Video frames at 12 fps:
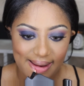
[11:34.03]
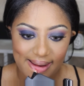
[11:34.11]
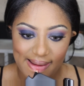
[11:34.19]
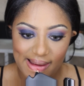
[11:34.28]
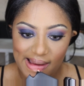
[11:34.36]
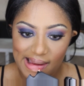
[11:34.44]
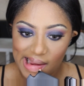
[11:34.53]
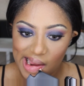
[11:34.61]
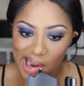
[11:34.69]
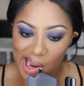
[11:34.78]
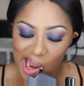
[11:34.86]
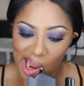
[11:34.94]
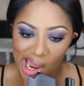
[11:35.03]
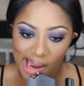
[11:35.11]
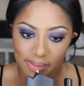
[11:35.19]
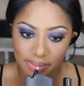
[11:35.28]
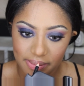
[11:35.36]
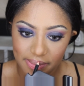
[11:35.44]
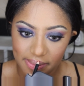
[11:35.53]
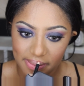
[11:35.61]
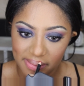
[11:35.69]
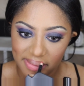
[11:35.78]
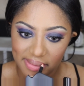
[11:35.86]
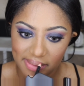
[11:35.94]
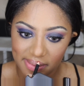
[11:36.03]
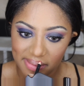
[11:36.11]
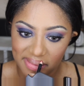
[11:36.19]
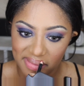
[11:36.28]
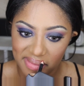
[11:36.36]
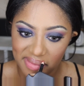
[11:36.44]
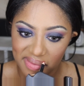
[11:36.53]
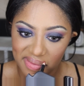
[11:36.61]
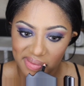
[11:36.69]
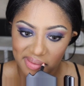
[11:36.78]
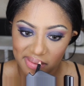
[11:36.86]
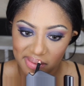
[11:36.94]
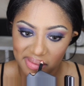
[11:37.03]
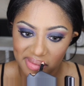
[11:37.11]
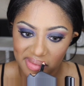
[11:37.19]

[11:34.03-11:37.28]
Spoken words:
Wipe off any like Carmex or